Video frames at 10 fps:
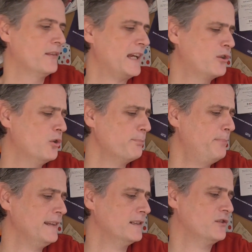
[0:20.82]
They're
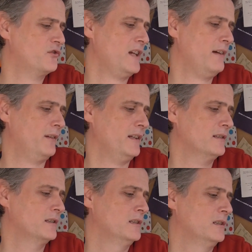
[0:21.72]
called Pentland
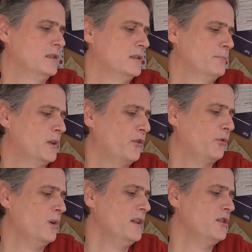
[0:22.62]
Javelin
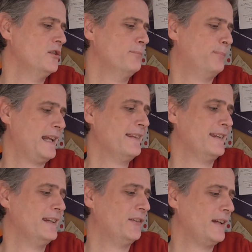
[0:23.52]
because when you
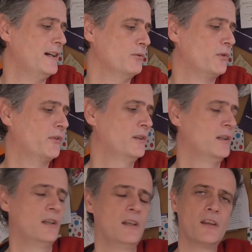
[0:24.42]
plant these out,
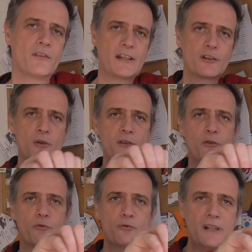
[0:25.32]
they grow
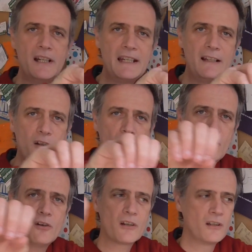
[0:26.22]
into really
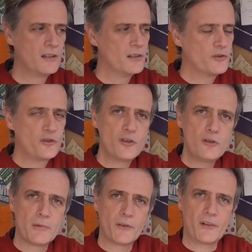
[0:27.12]
long
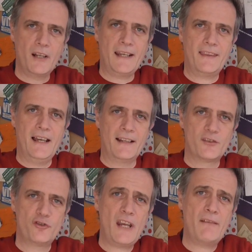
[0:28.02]
tubers like
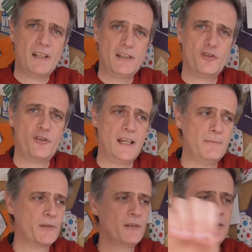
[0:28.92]
that, javelin
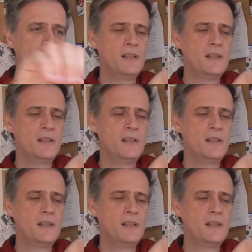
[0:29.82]
shaped,